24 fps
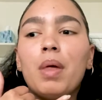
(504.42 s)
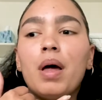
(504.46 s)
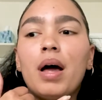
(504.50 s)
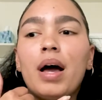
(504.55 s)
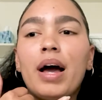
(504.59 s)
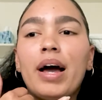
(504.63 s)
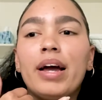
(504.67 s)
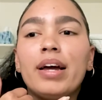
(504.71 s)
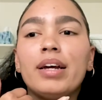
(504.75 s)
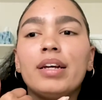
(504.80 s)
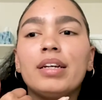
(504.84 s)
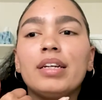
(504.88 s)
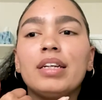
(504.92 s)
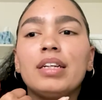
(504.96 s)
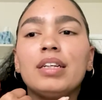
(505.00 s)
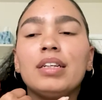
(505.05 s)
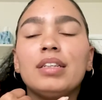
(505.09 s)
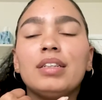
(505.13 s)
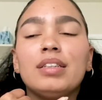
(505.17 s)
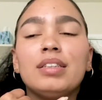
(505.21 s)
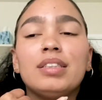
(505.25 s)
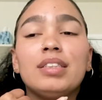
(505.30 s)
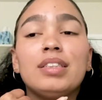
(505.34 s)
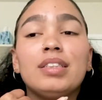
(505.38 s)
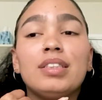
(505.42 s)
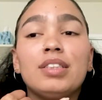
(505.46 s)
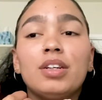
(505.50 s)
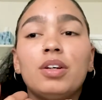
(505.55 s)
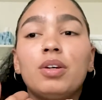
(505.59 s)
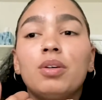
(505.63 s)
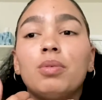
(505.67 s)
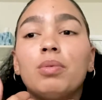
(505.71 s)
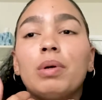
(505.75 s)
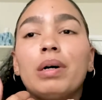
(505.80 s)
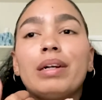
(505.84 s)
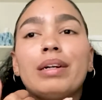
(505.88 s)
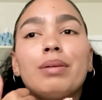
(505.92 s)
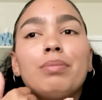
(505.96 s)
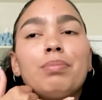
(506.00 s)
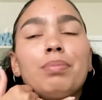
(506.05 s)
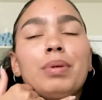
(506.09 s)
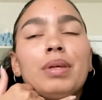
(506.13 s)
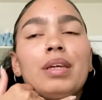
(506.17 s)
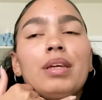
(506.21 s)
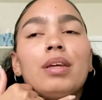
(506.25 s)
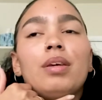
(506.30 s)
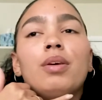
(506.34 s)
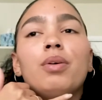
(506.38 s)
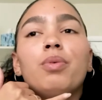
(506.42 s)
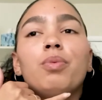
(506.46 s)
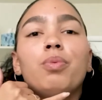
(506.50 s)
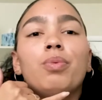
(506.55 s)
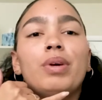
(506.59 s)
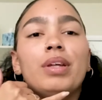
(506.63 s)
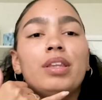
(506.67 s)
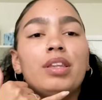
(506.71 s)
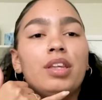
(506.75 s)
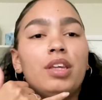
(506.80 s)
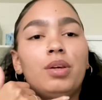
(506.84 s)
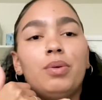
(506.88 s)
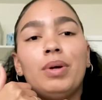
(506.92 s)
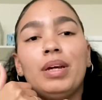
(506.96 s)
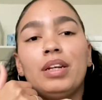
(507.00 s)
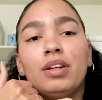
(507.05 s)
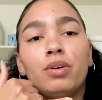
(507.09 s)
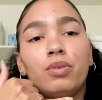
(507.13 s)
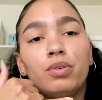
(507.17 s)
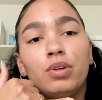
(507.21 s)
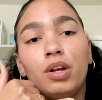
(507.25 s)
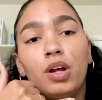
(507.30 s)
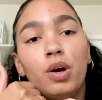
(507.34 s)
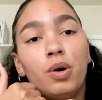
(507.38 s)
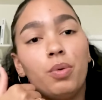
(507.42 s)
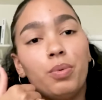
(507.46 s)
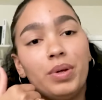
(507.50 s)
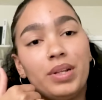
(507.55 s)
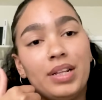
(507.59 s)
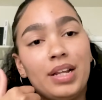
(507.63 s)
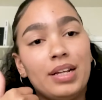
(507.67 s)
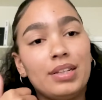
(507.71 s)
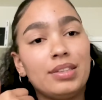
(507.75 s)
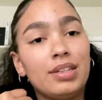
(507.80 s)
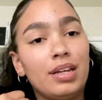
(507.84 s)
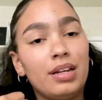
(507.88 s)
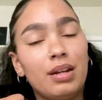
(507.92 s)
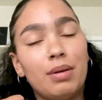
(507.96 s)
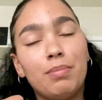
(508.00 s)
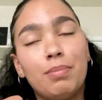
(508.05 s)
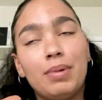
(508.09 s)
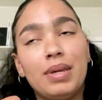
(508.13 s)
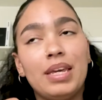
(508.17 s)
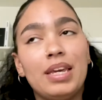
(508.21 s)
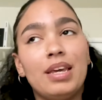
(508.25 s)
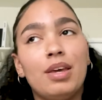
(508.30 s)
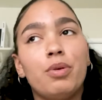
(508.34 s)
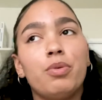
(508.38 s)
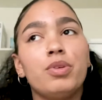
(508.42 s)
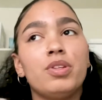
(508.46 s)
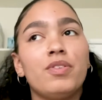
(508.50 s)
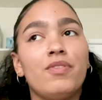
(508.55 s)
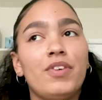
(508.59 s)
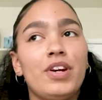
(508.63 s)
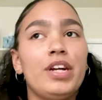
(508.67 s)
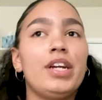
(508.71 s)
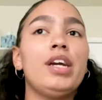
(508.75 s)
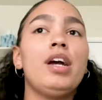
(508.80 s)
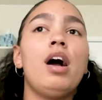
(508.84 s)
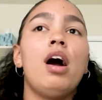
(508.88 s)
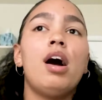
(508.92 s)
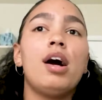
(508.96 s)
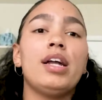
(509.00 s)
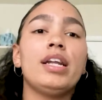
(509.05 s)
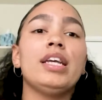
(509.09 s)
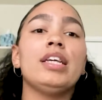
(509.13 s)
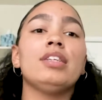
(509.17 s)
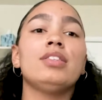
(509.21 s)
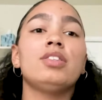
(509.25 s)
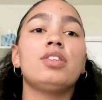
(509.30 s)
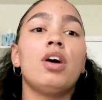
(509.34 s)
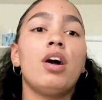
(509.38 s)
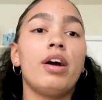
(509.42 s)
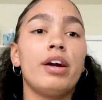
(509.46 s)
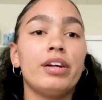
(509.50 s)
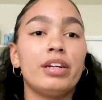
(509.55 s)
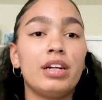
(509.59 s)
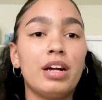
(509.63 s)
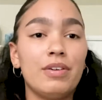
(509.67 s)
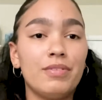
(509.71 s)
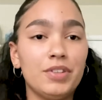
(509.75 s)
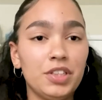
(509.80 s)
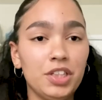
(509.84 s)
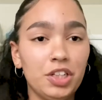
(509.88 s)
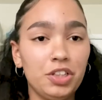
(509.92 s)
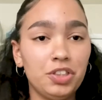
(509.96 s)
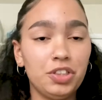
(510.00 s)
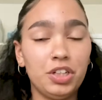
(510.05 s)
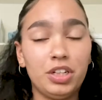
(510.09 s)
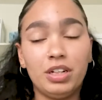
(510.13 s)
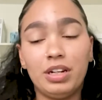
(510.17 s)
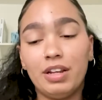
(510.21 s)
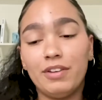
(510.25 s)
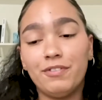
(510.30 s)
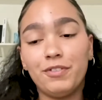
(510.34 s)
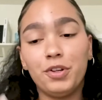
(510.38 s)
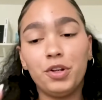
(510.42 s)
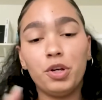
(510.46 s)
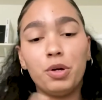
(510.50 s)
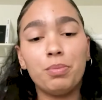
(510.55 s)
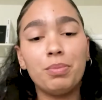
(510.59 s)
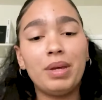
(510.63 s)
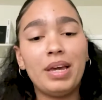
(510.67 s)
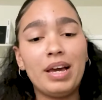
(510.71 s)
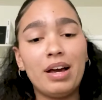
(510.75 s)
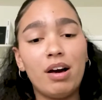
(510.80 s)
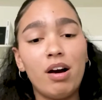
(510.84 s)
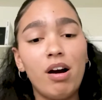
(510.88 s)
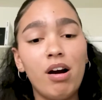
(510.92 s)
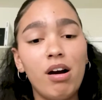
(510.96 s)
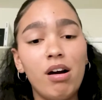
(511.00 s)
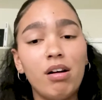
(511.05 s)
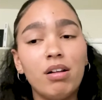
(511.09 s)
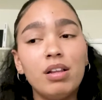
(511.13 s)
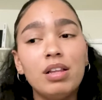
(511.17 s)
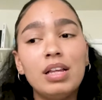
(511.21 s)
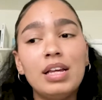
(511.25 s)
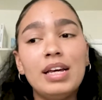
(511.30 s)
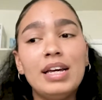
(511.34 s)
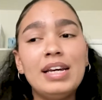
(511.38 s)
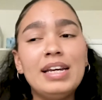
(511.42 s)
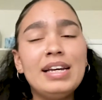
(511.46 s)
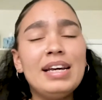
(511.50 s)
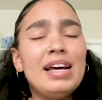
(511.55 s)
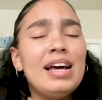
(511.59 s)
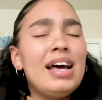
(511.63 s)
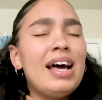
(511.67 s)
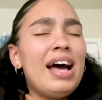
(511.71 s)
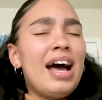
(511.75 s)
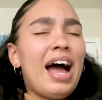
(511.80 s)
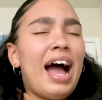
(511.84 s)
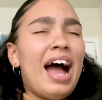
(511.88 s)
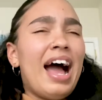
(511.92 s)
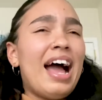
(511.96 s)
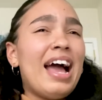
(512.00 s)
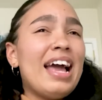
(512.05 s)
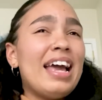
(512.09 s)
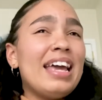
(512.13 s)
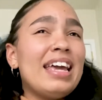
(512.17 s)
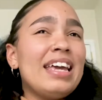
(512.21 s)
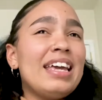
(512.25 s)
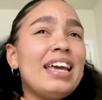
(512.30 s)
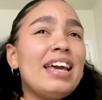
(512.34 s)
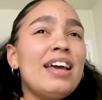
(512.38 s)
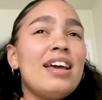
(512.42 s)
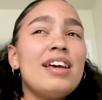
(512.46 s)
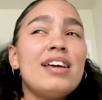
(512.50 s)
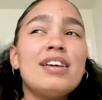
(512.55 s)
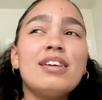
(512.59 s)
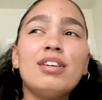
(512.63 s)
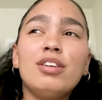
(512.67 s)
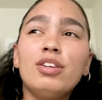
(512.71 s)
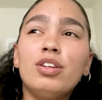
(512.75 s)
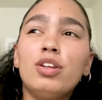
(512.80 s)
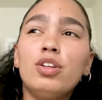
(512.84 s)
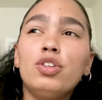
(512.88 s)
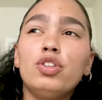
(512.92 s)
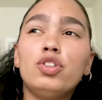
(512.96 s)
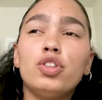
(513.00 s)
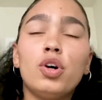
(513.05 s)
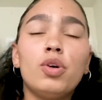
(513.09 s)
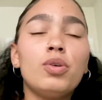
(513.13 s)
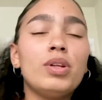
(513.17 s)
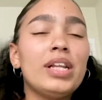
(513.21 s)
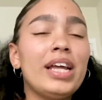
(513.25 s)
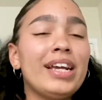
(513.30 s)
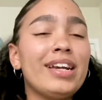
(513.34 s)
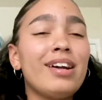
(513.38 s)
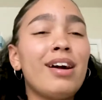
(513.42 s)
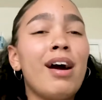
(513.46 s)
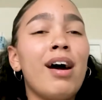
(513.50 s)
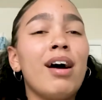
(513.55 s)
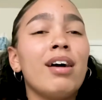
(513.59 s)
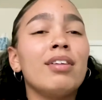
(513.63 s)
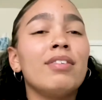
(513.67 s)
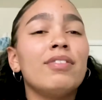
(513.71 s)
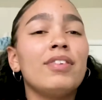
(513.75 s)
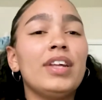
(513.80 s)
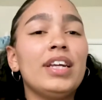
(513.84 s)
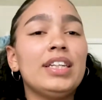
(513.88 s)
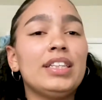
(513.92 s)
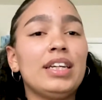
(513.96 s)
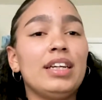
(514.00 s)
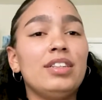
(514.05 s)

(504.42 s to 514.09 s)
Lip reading: I still want to be with you. I don't know when that's going to be. It was a very honest, hard conversation. If you know me at all, I don't like conflict.